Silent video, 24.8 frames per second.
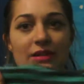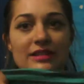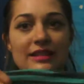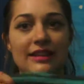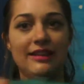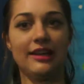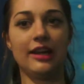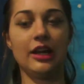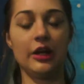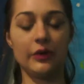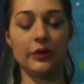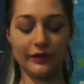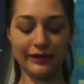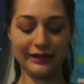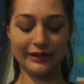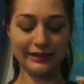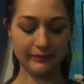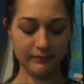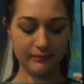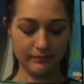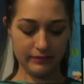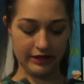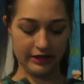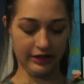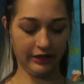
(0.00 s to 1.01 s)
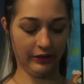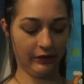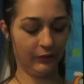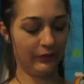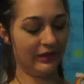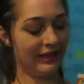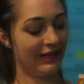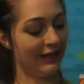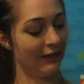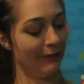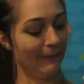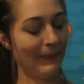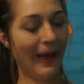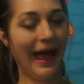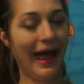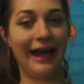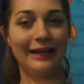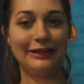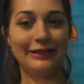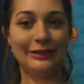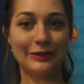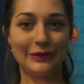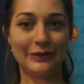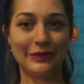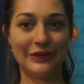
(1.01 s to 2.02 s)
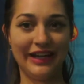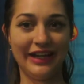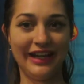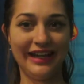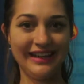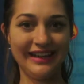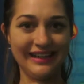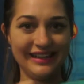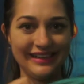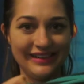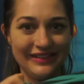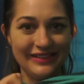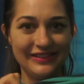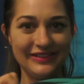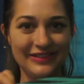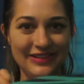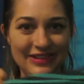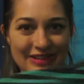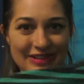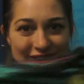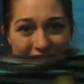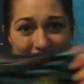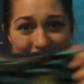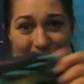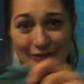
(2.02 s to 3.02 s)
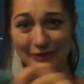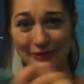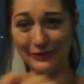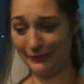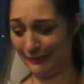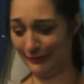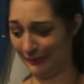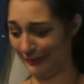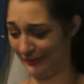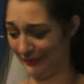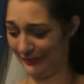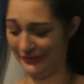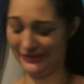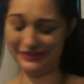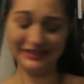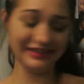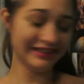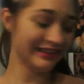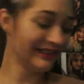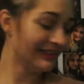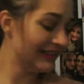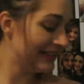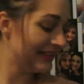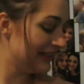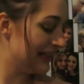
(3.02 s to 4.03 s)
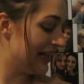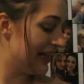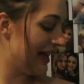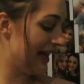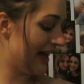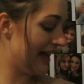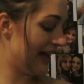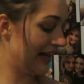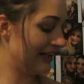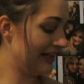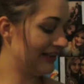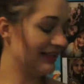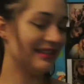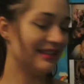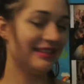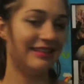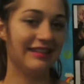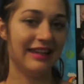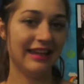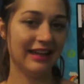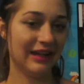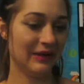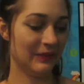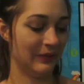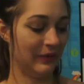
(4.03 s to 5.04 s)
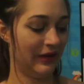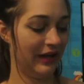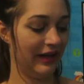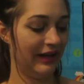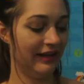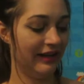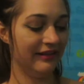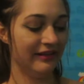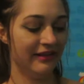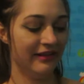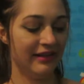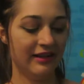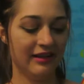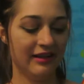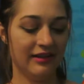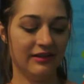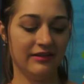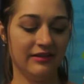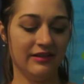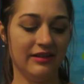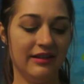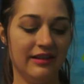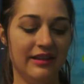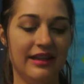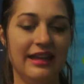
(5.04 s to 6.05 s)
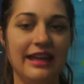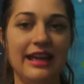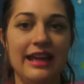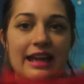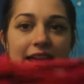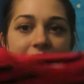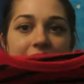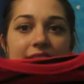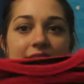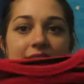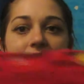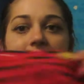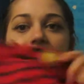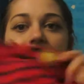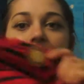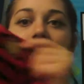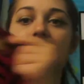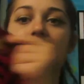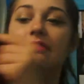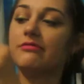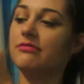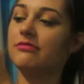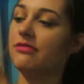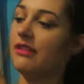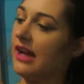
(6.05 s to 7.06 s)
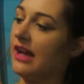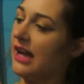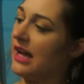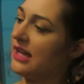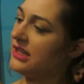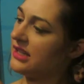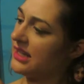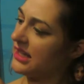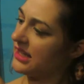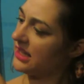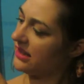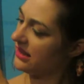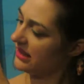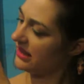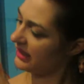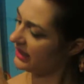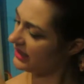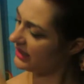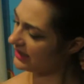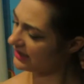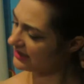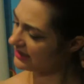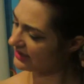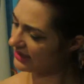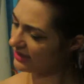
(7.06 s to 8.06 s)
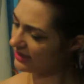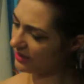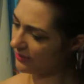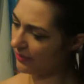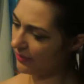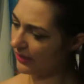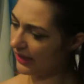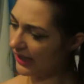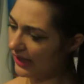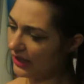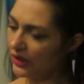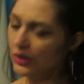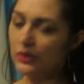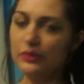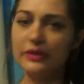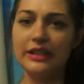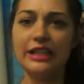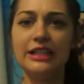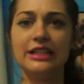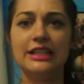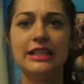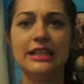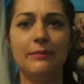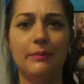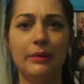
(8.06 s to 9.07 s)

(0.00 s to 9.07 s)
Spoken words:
like a green and blue with a little panda on it, which is adorable. And the second one is red, and I think it's either black or really deep